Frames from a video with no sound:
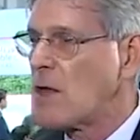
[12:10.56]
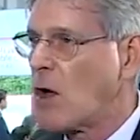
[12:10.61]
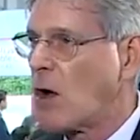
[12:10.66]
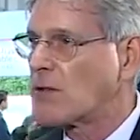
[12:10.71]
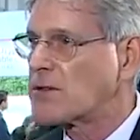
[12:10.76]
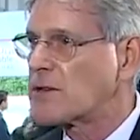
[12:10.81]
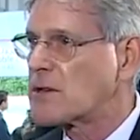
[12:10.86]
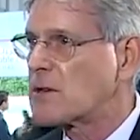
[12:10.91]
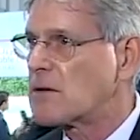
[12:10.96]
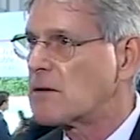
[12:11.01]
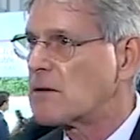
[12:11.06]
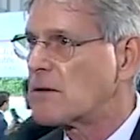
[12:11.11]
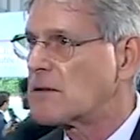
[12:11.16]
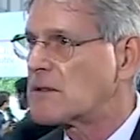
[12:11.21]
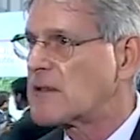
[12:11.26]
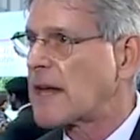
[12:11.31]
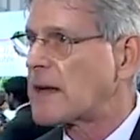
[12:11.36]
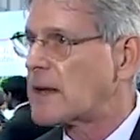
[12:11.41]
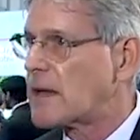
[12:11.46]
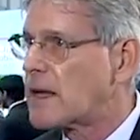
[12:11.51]
not
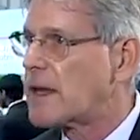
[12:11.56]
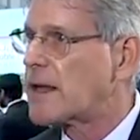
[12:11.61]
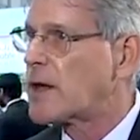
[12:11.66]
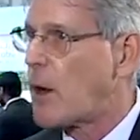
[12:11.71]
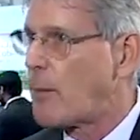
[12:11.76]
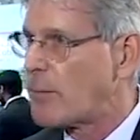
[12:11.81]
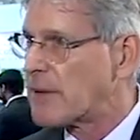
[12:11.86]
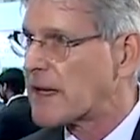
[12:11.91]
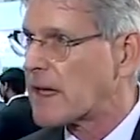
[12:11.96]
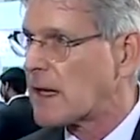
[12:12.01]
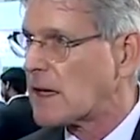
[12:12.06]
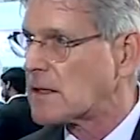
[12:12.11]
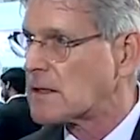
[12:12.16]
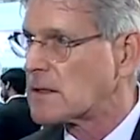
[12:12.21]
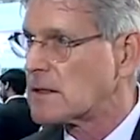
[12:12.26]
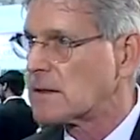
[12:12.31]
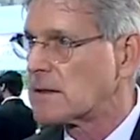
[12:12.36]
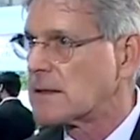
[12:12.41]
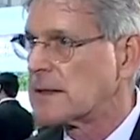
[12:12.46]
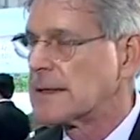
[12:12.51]
technically
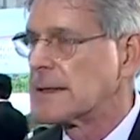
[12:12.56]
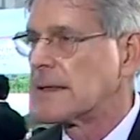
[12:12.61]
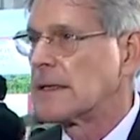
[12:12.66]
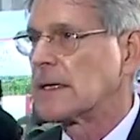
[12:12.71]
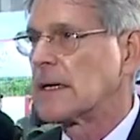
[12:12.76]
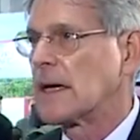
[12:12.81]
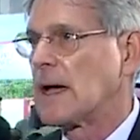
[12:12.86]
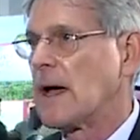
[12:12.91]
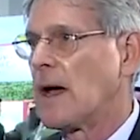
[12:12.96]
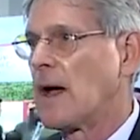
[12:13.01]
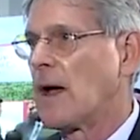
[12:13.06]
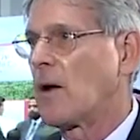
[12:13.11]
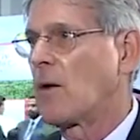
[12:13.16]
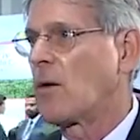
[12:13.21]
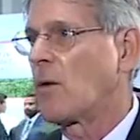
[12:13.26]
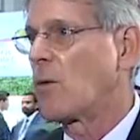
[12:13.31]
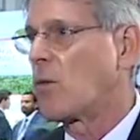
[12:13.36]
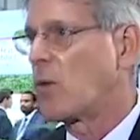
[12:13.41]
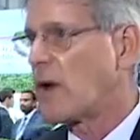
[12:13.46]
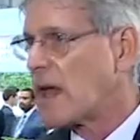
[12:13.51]
complicated.
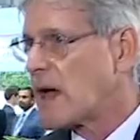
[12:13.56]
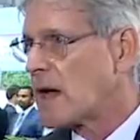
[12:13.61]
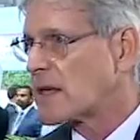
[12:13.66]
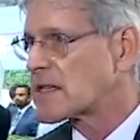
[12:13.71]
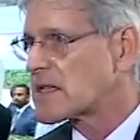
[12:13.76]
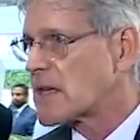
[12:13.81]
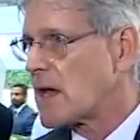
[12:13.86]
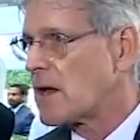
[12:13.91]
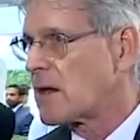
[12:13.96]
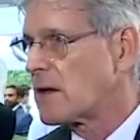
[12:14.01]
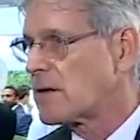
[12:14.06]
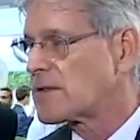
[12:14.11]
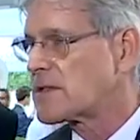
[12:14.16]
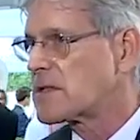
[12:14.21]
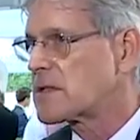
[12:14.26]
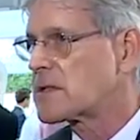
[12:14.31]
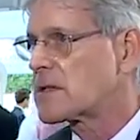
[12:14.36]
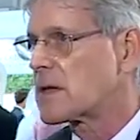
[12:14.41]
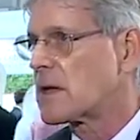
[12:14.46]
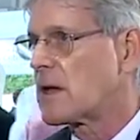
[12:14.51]
We
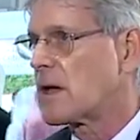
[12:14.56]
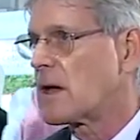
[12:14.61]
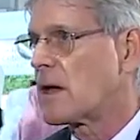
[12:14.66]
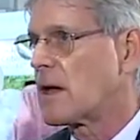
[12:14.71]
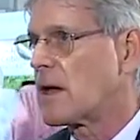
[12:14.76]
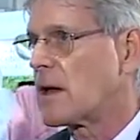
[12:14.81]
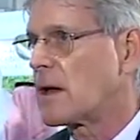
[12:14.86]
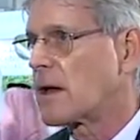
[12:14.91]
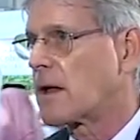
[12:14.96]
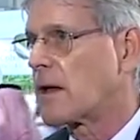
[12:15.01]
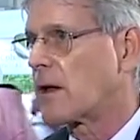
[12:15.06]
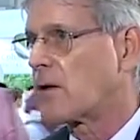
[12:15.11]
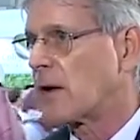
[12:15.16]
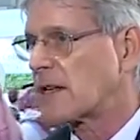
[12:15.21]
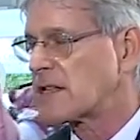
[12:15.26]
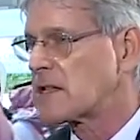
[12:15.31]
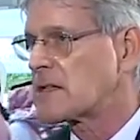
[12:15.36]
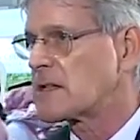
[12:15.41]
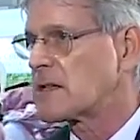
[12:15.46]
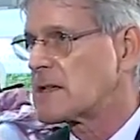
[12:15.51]
ourselves,
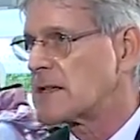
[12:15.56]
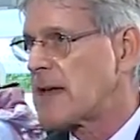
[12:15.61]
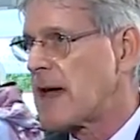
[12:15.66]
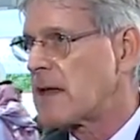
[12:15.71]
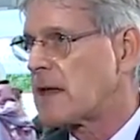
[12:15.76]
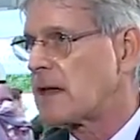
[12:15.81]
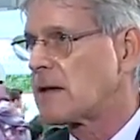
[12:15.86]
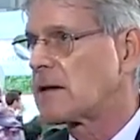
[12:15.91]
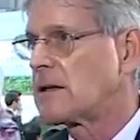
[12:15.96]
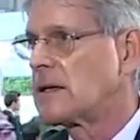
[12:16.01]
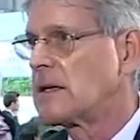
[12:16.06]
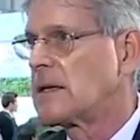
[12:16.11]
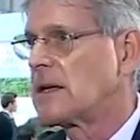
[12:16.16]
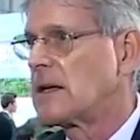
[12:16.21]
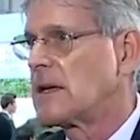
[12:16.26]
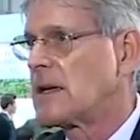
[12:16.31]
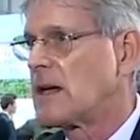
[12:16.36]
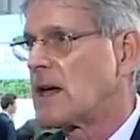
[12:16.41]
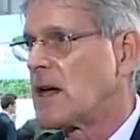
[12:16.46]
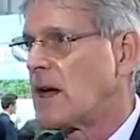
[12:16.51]
Crescent and Dana,
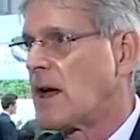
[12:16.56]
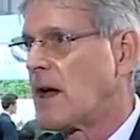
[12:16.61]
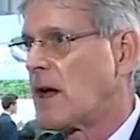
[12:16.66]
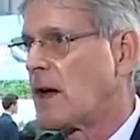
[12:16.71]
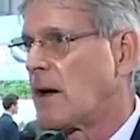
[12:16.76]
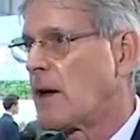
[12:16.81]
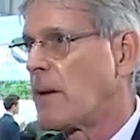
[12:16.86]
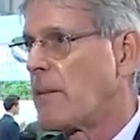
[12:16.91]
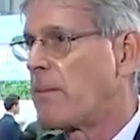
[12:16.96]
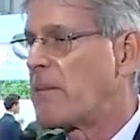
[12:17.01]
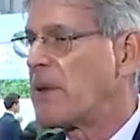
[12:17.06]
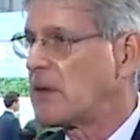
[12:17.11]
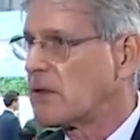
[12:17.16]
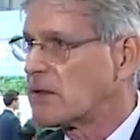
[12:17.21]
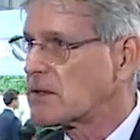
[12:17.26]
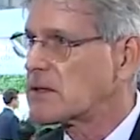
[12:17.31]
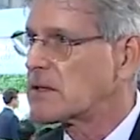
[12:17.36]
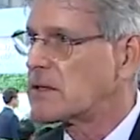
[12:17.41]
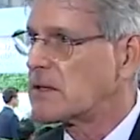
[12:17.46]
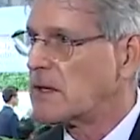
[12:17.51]

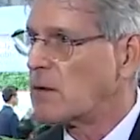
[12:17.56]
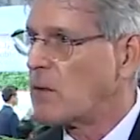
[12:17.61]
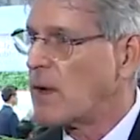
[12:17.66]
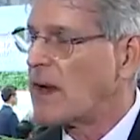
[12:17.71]
built the